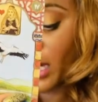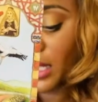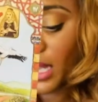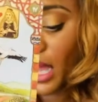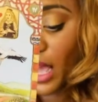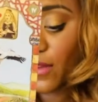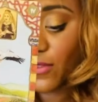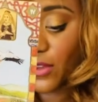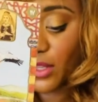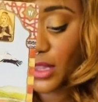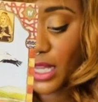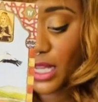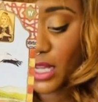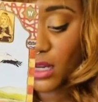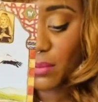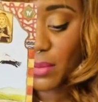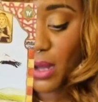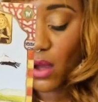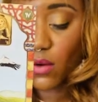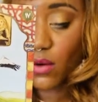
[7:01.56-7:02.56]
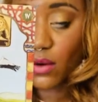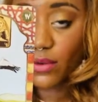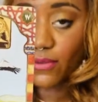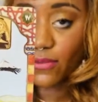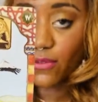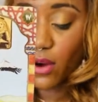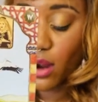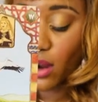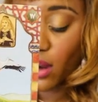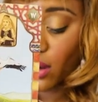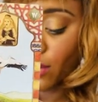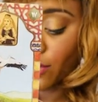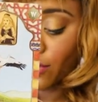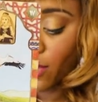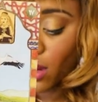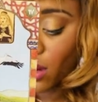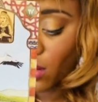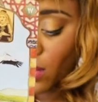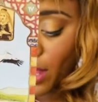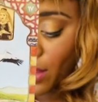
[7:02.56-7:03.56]
left, you're thinking about going far,
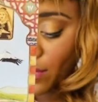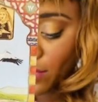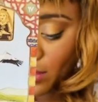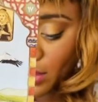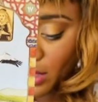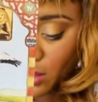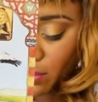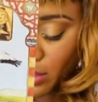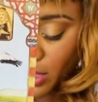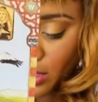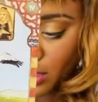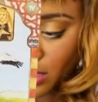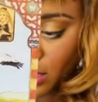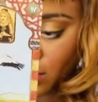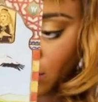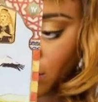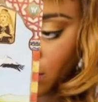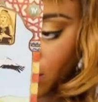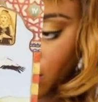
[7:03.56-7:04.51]
far away from this person.